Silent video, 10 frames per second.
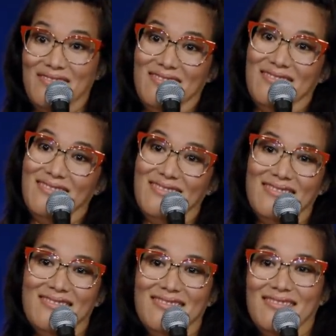
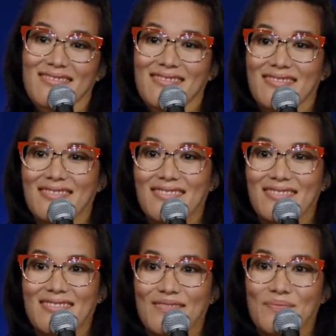
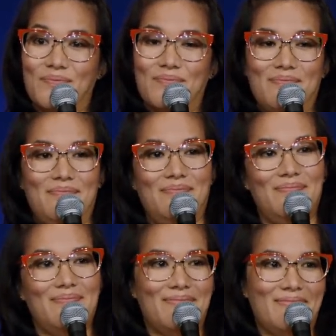
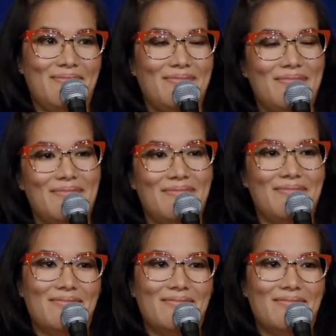Nobody speaks.